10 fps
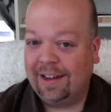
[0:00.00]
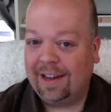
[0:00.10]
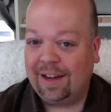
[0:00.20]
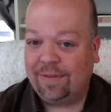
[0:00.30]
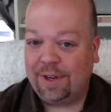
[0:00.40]

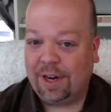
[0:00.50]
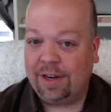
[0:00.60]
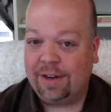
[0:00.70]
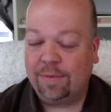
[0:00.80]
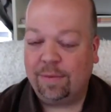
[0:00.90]
have
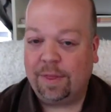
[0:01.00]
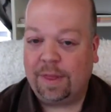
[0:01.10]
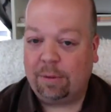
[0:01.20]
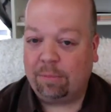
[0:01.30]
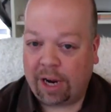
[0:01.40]
done with
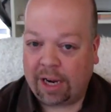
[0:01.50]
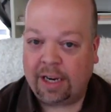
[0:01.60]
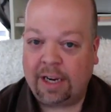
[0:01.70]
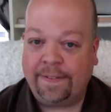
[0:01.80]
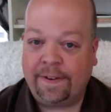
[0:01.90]
their
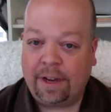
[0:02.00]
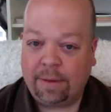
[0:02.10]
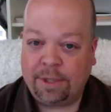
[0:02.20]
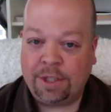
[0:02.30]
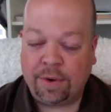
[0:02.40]
branding and their
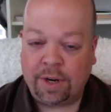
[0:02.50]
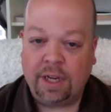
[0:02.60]
imagery.